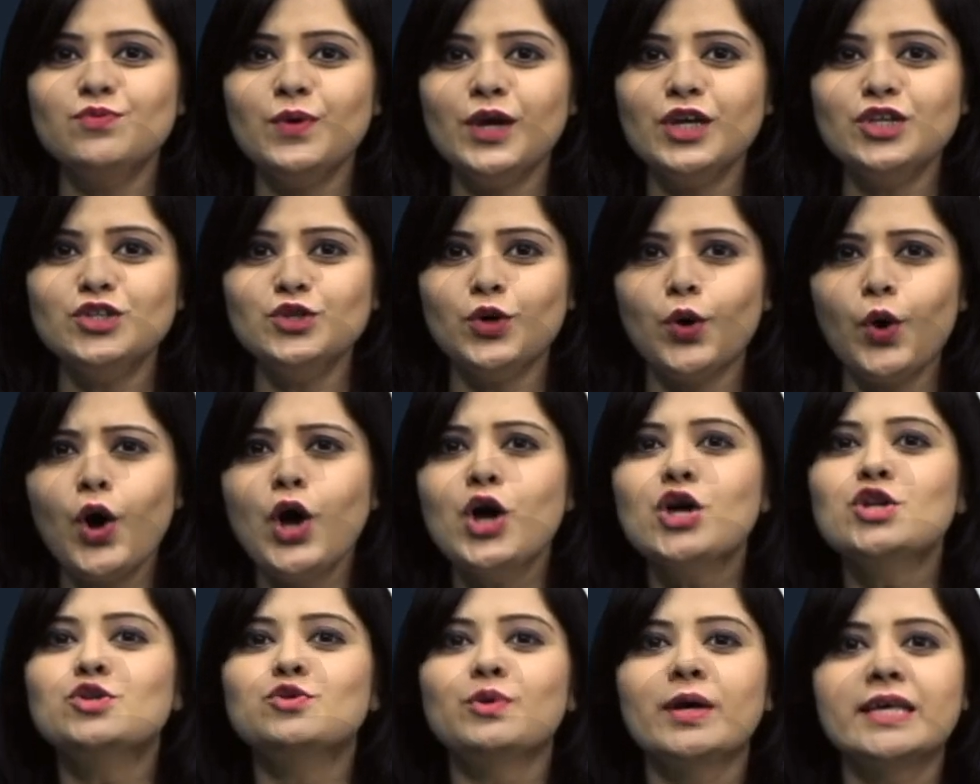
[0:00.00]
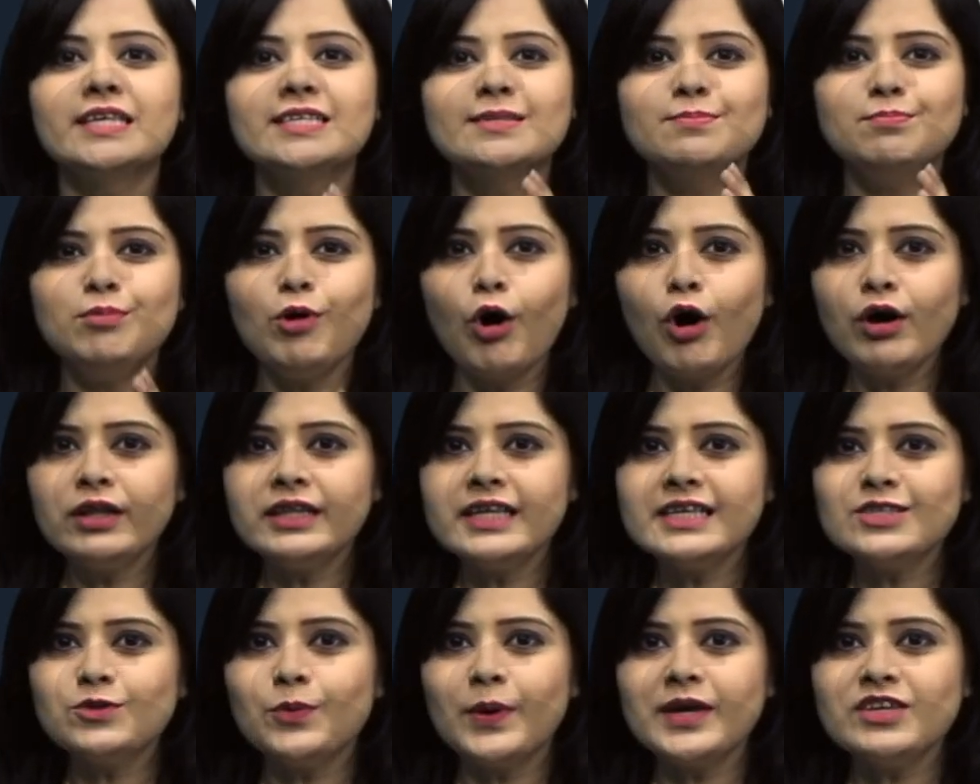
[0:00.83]
video to explore
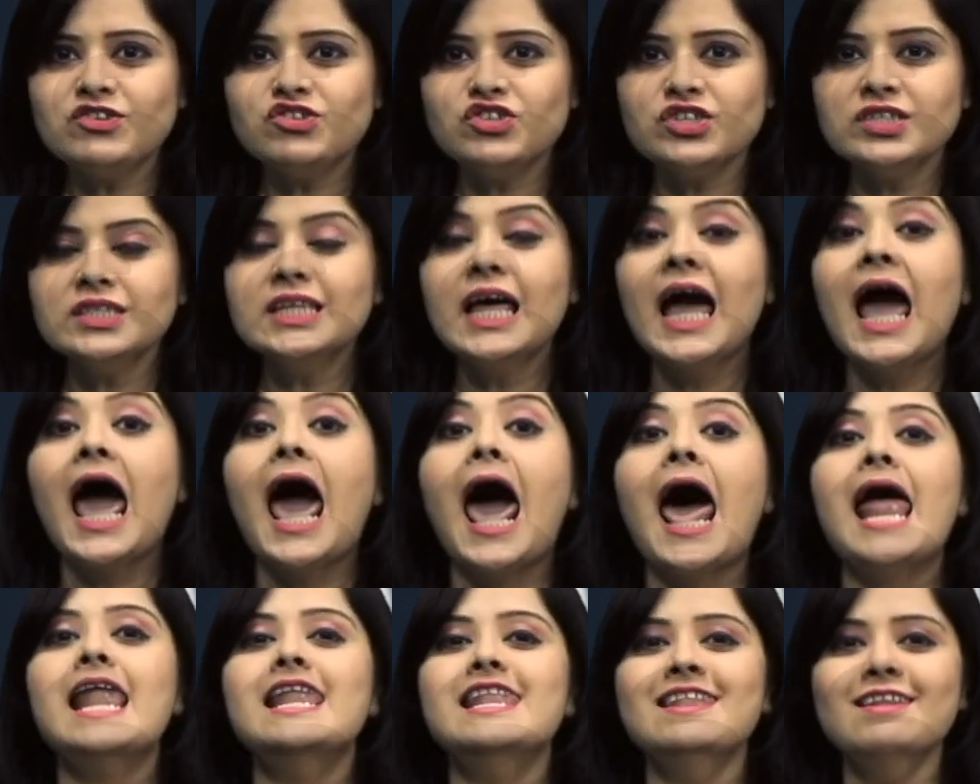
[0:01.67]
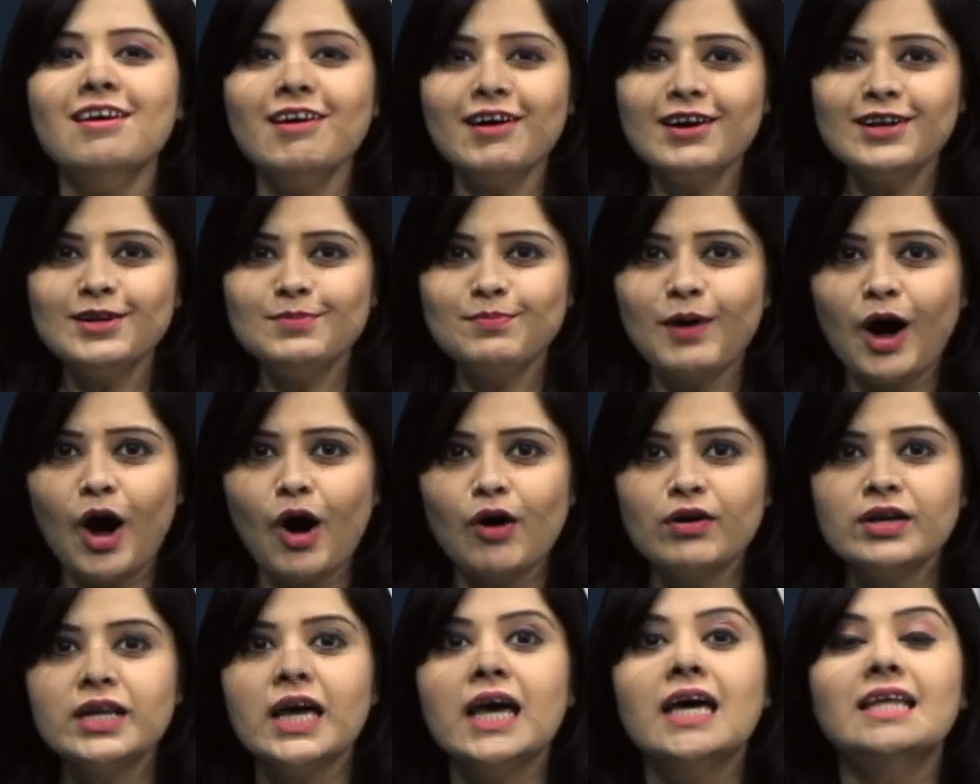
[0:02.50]
this question and learn
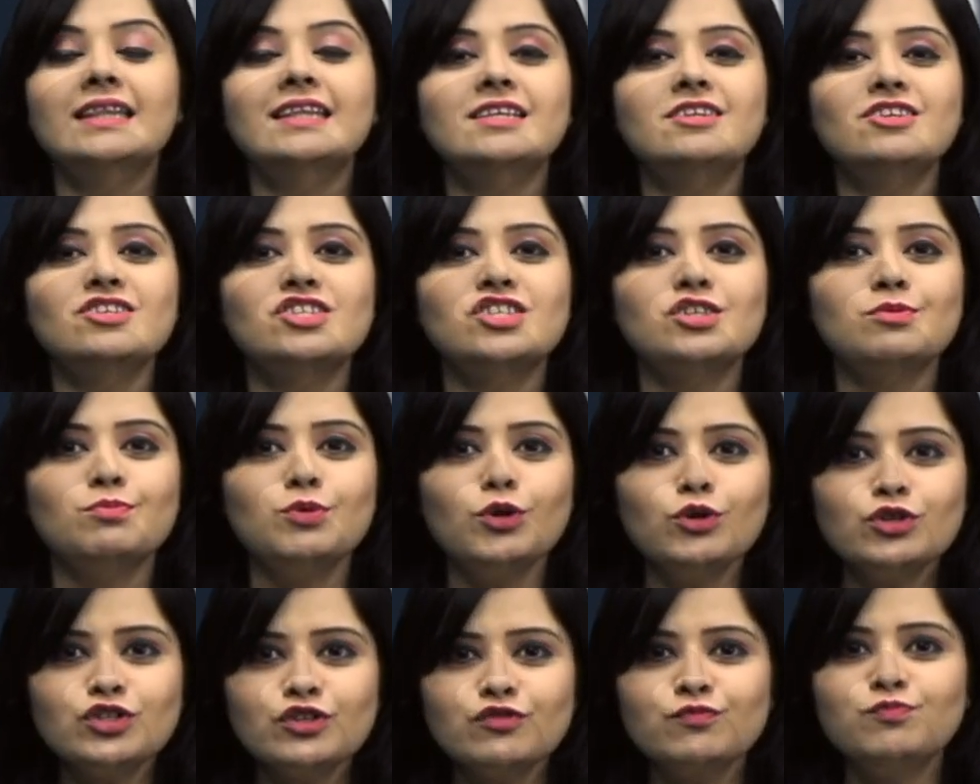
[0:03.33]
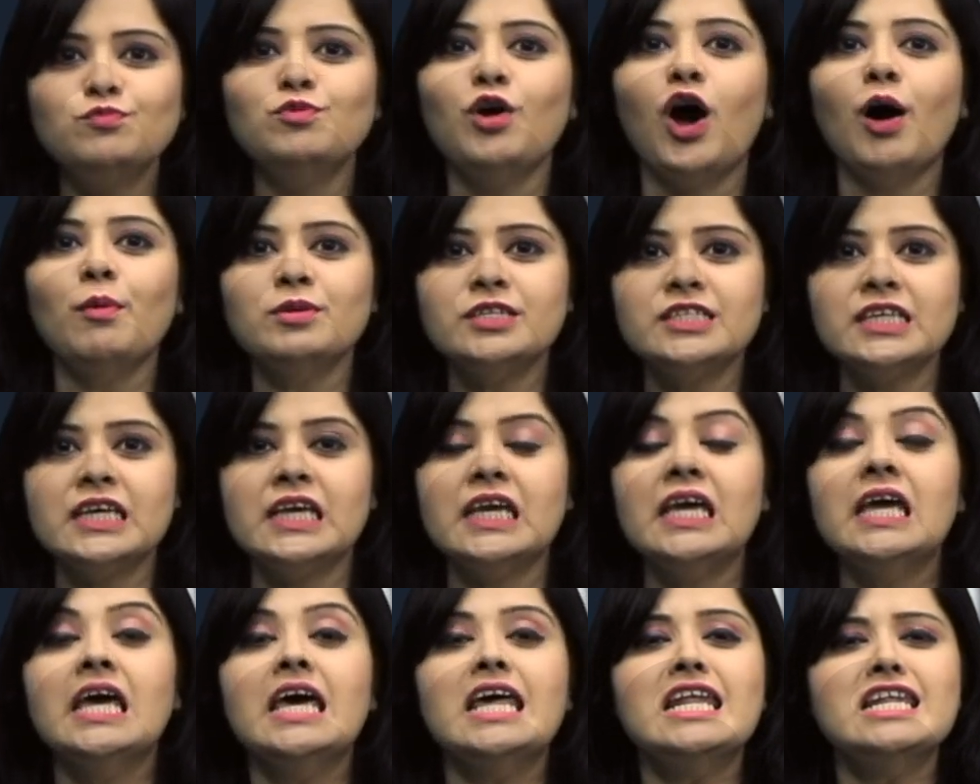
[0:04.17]
about the distributive
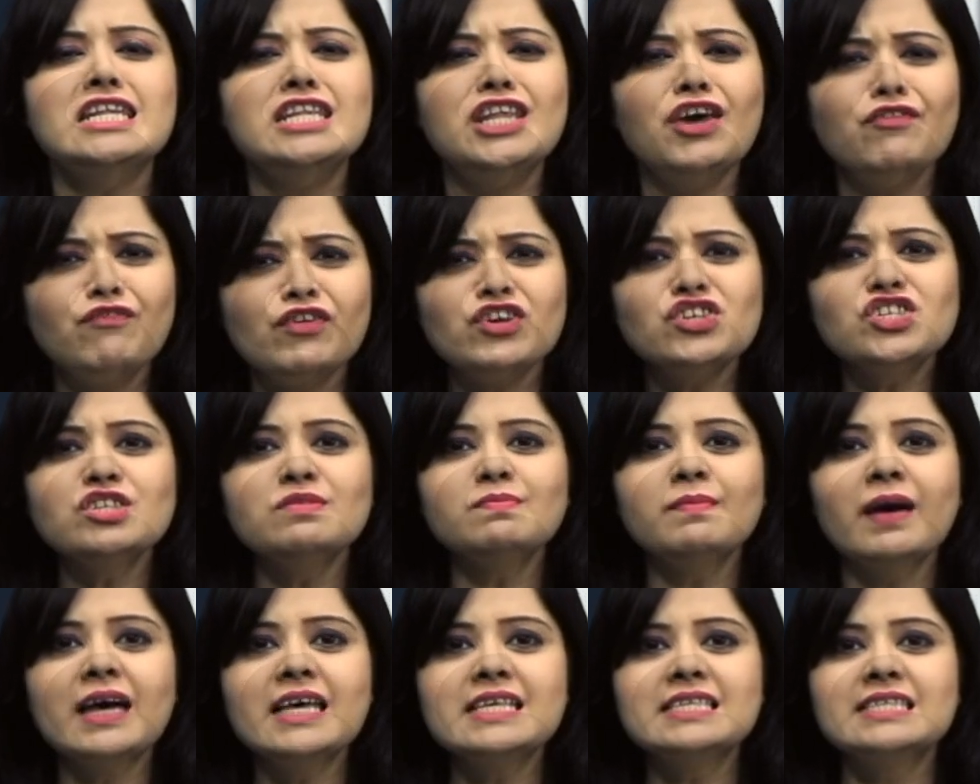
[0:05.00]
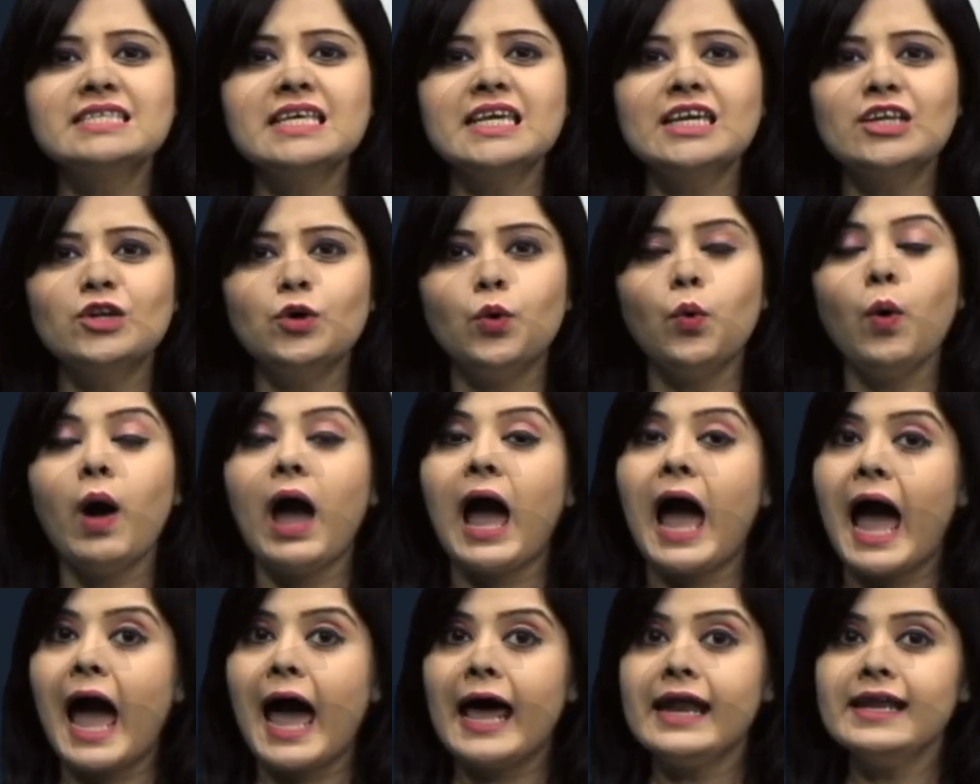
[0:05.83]
property, division by 0
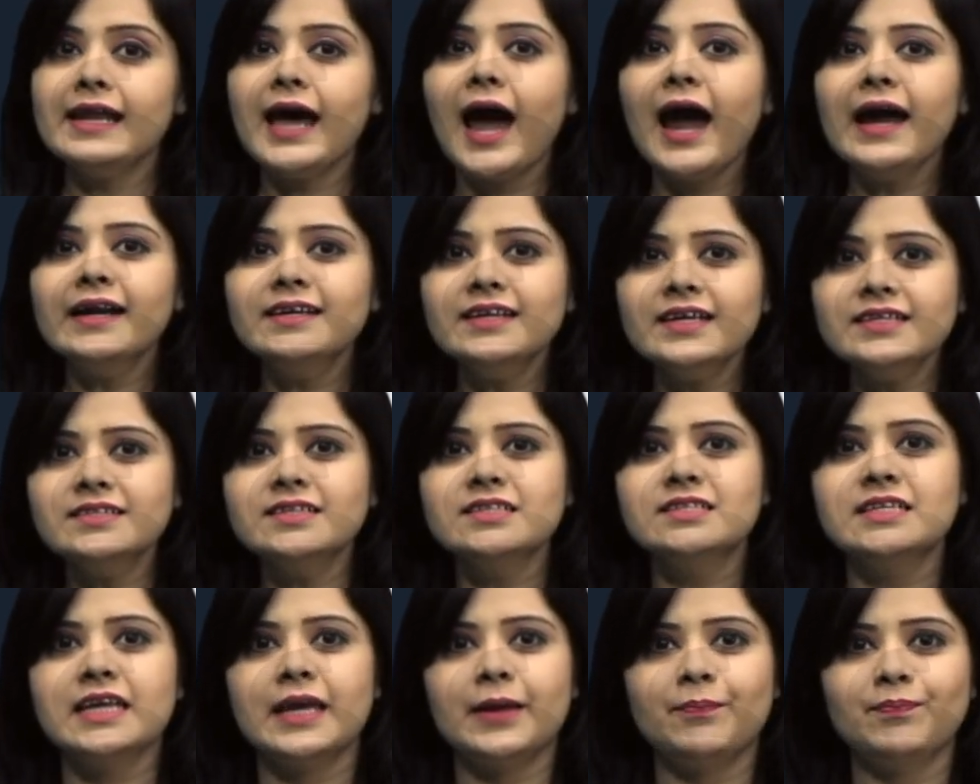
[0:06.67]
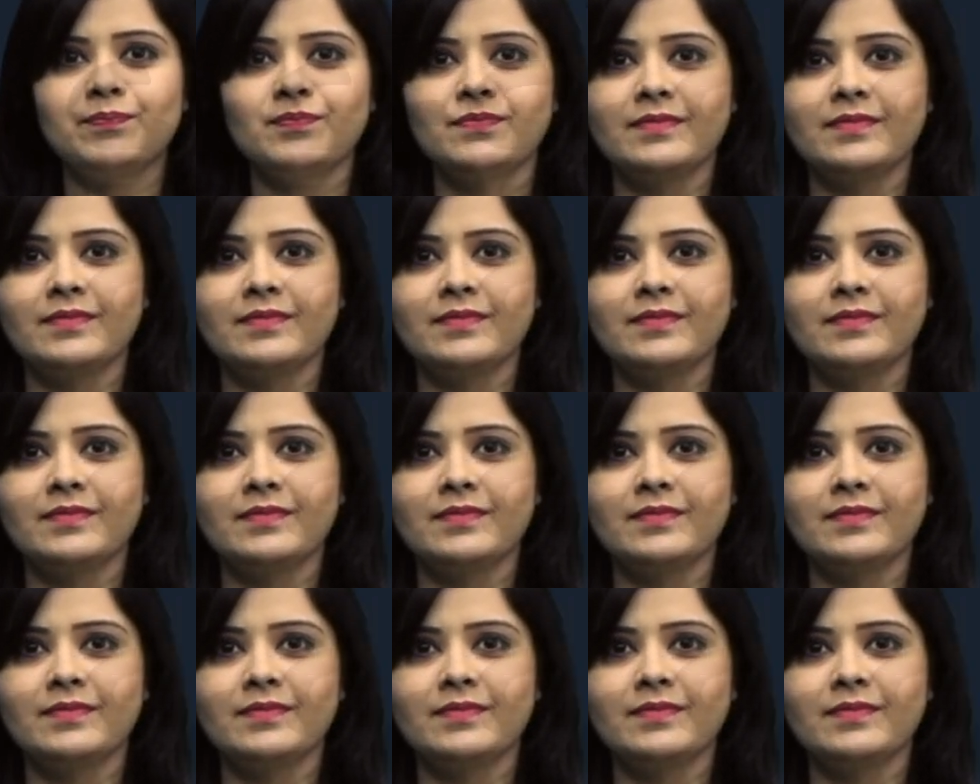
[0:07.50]
and identity.